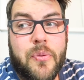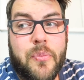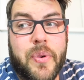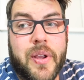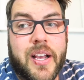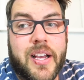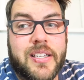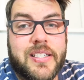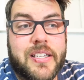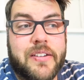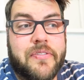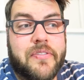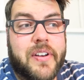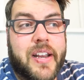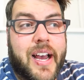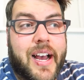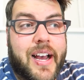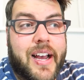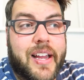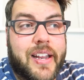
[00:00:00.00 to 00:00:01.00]
because if
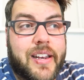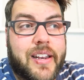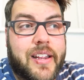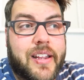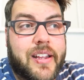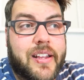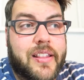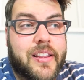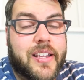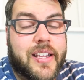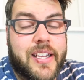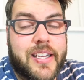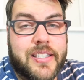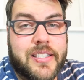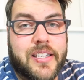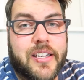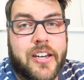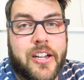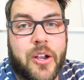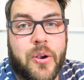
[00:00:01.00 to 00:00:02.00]
not, the
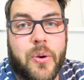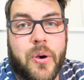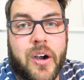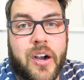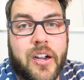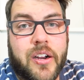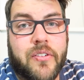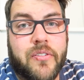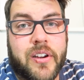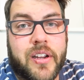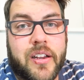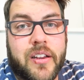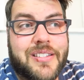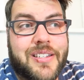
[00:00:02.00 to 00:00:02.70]
kid's gonna go hungry.